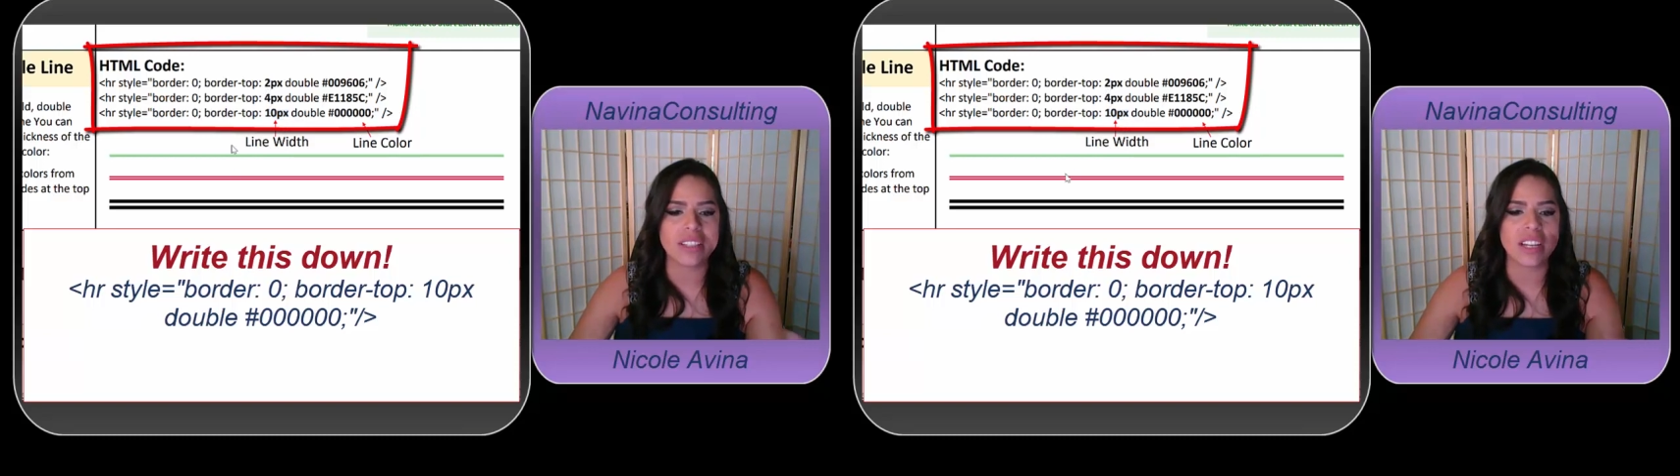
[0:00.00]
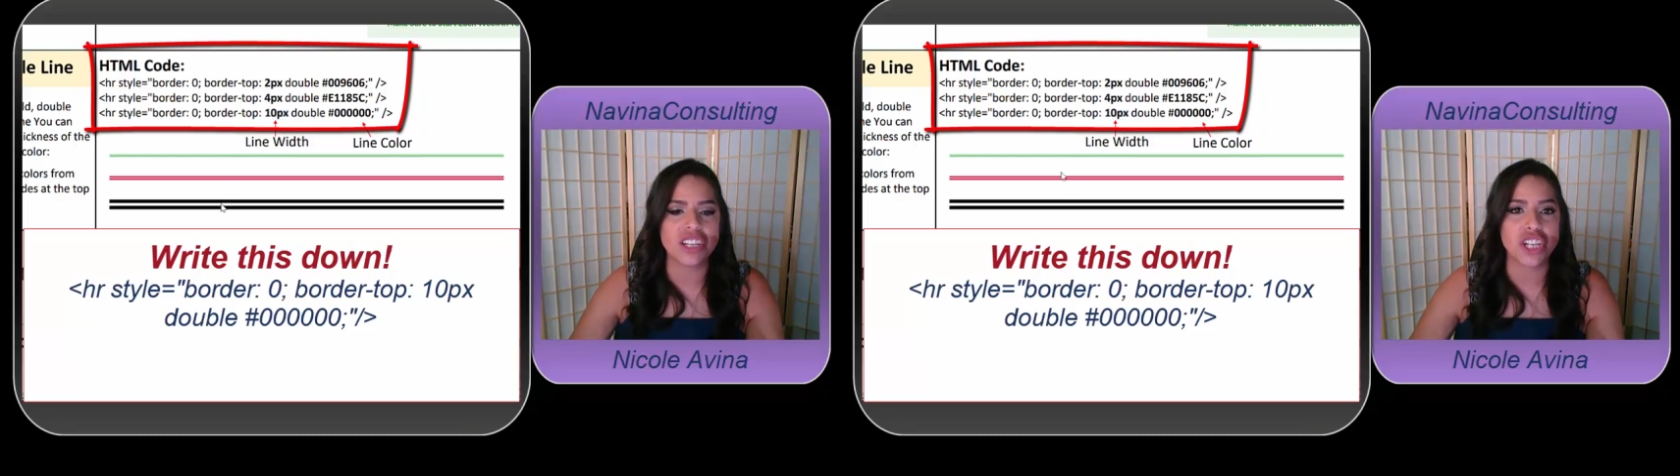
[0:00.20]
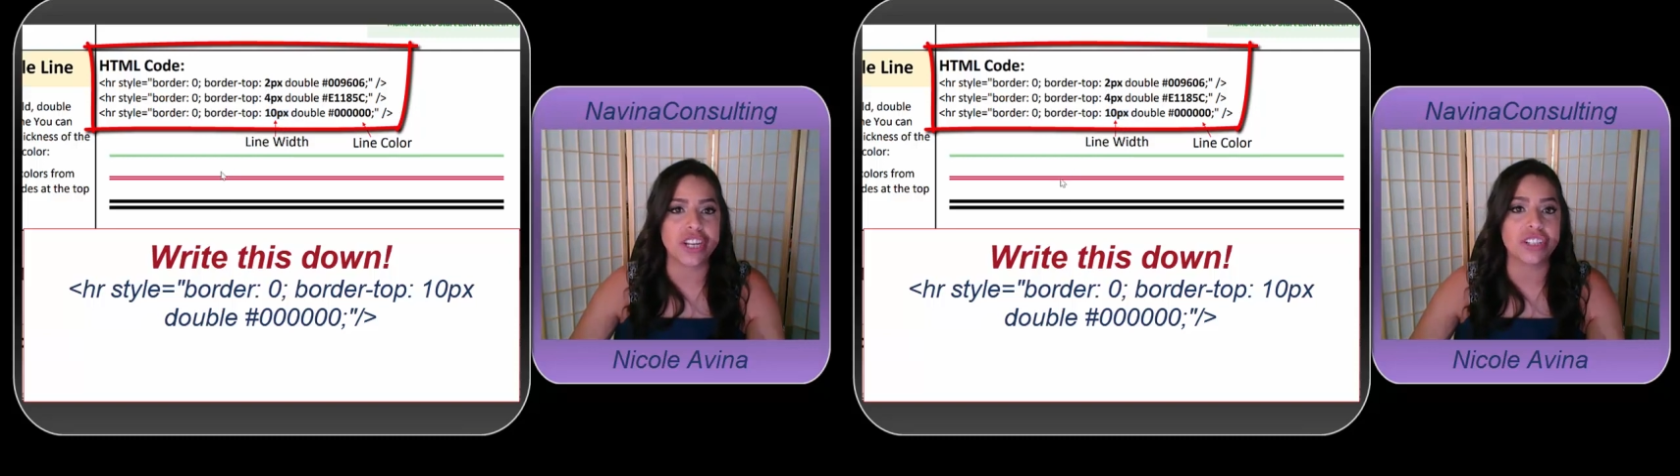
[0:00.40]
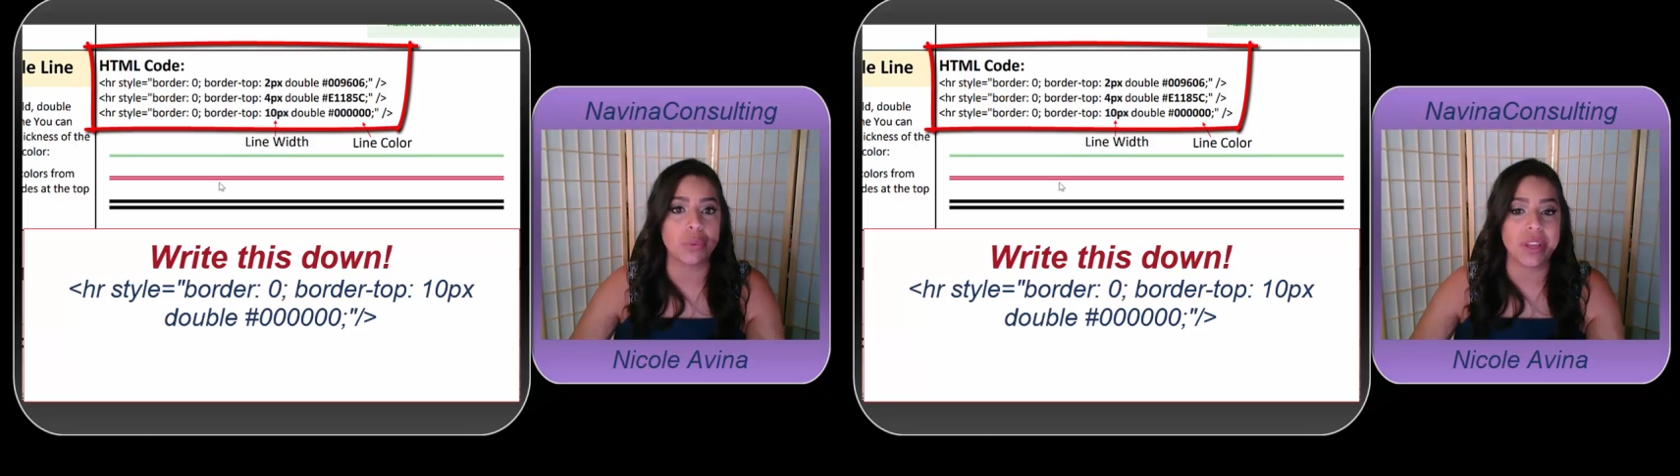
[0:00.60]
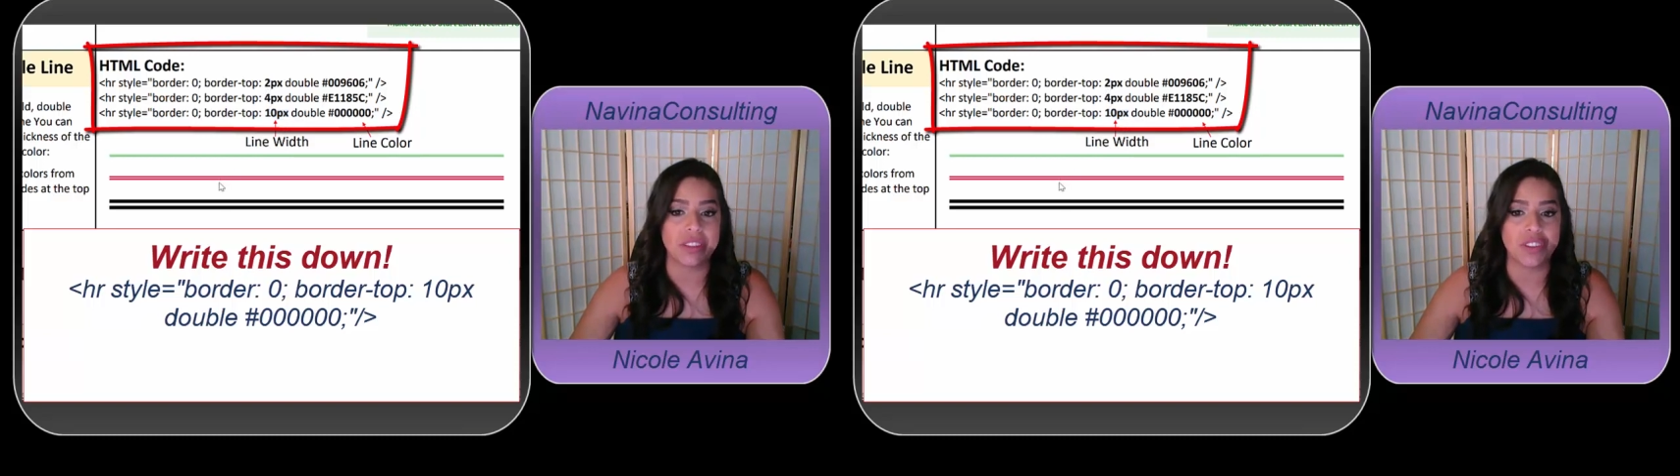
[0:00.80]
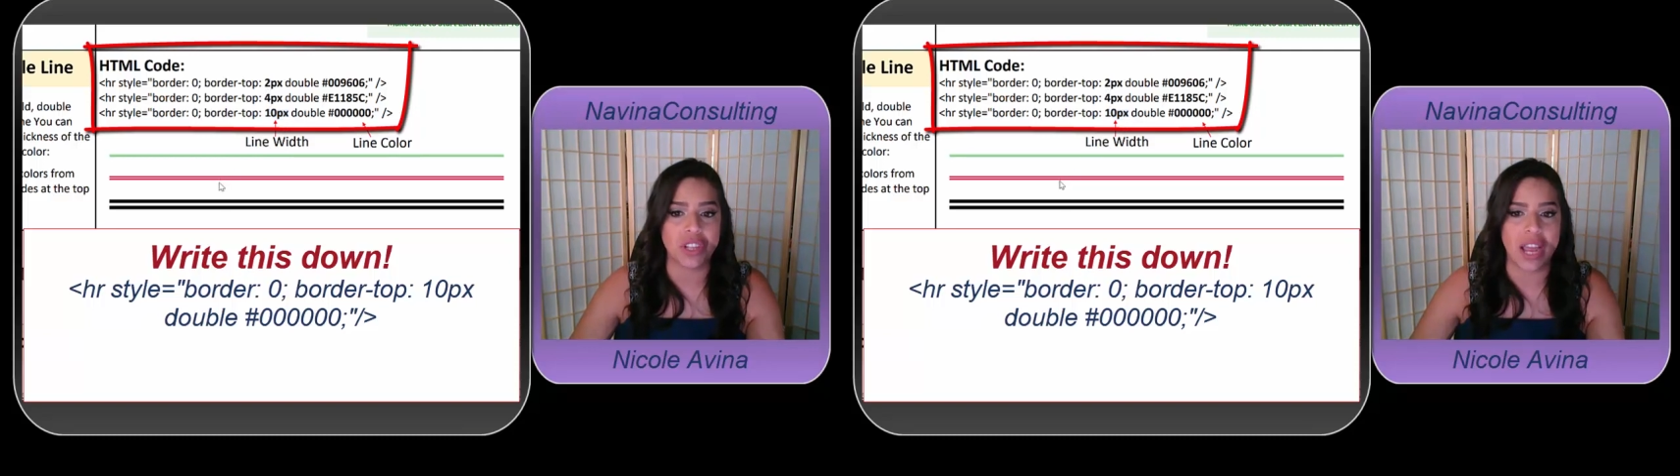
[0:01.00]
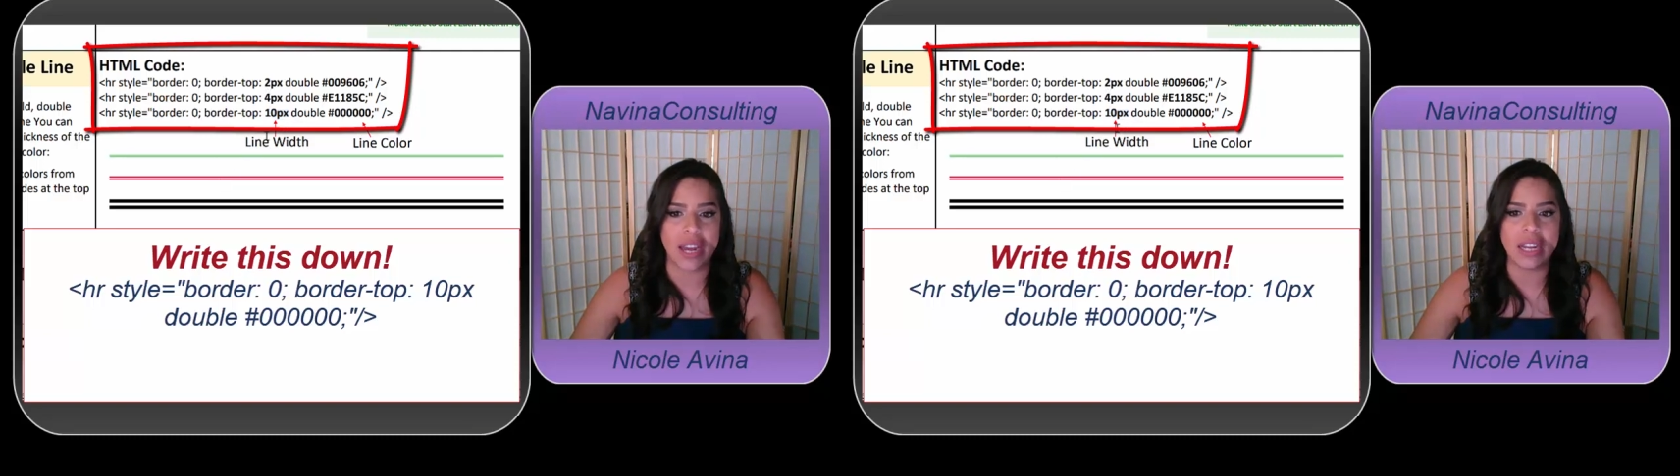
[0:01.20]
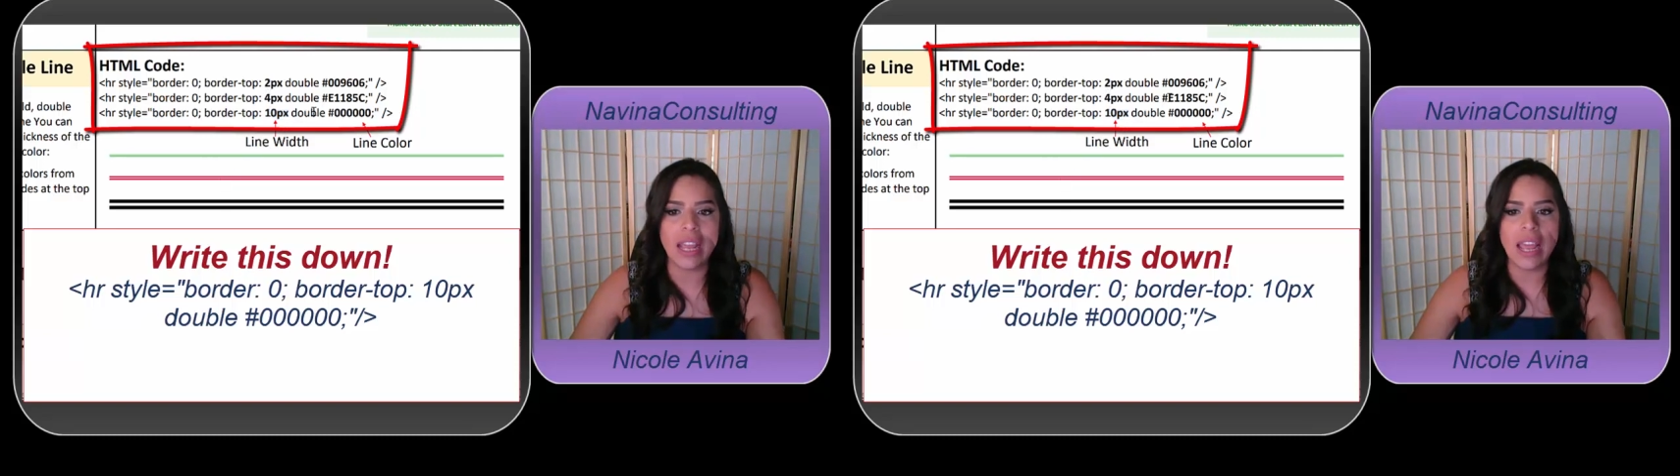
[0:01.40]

going to change the width of your line.